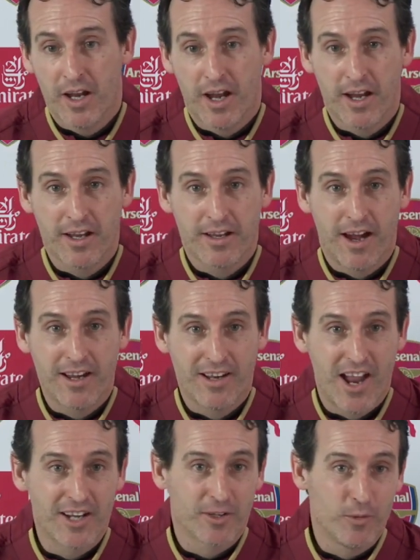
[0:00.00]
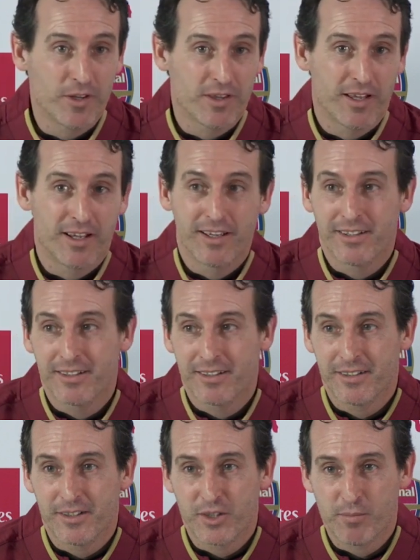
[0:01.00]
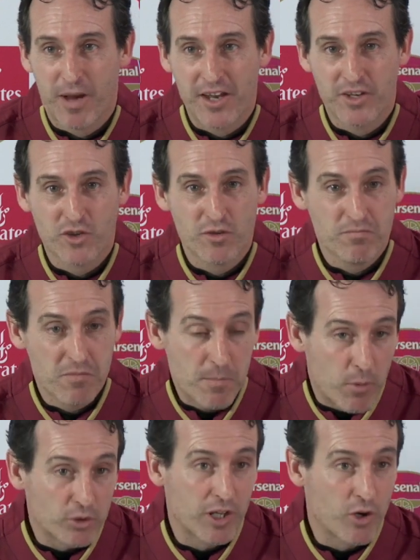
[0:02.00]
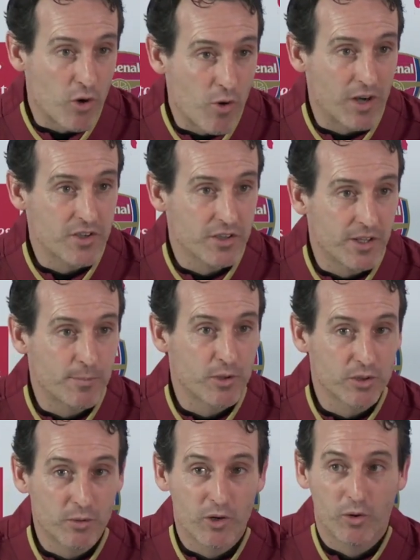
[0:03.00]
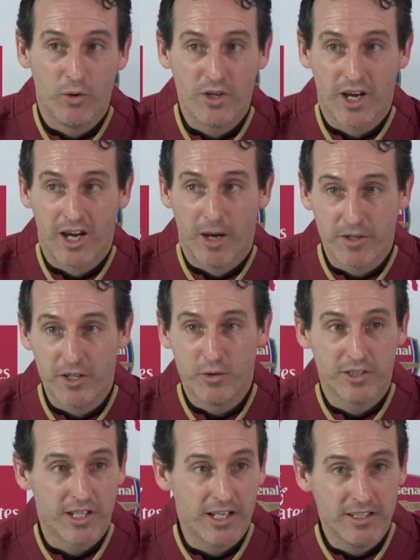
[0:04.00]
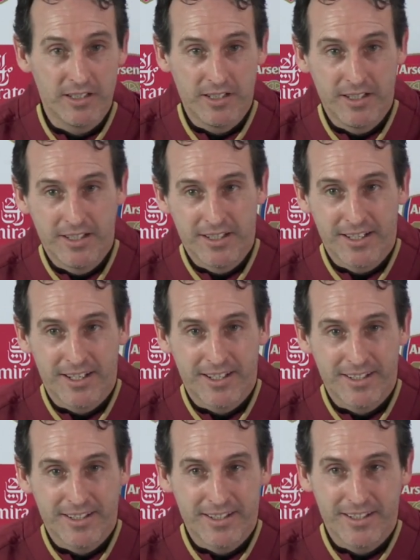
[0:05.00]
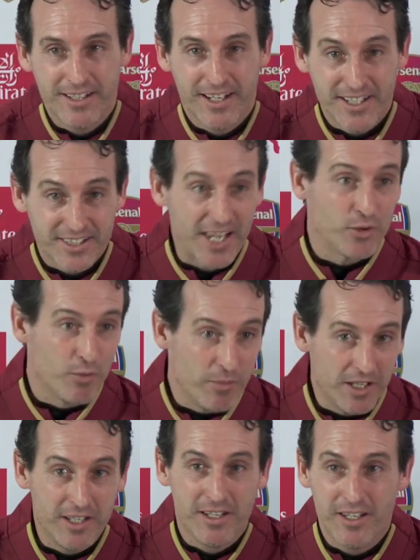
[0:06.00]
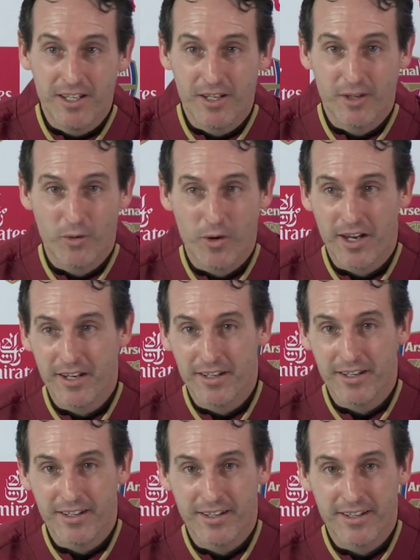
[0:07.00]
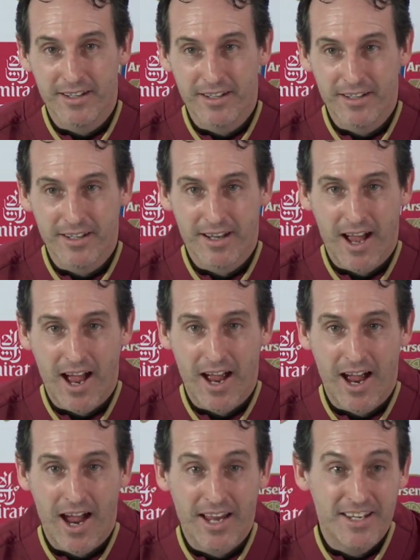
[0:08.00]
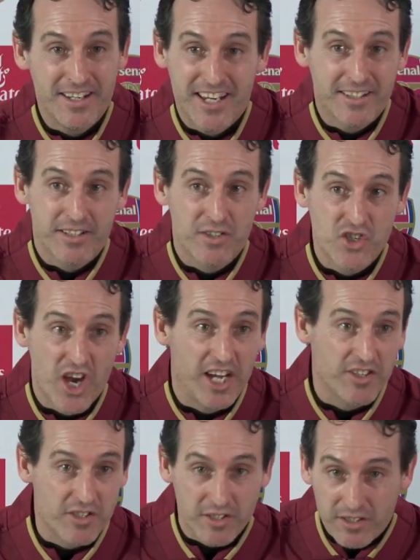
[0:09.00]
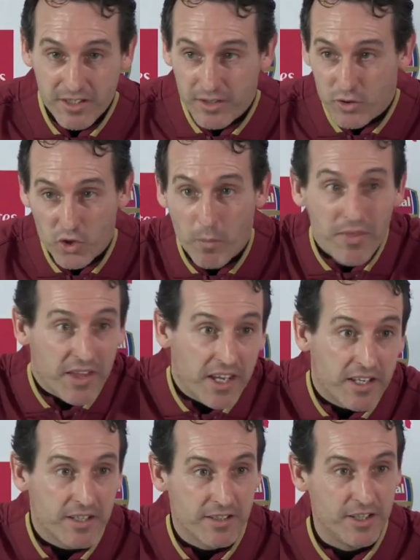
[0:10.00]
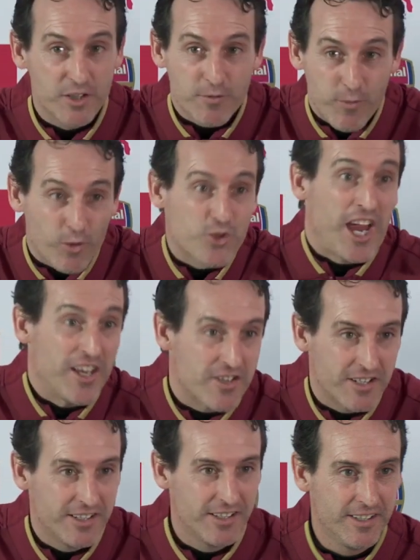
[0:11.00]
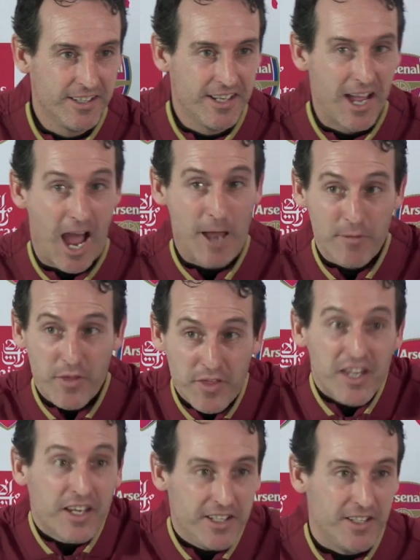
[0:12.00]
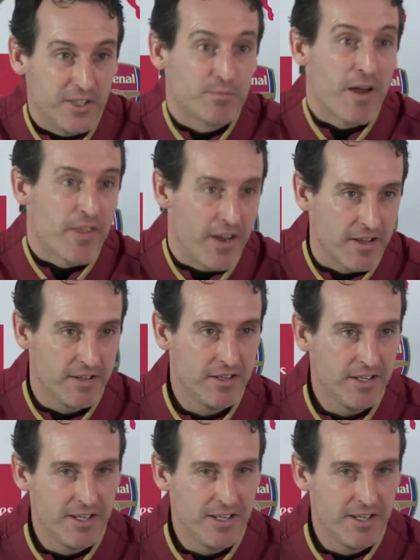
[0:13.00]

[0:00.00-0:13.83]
I learned with a Spanish important coach in Deportivo La Coruña, Javier Irueta, he said to me when I need change something is for change, and thinking is better.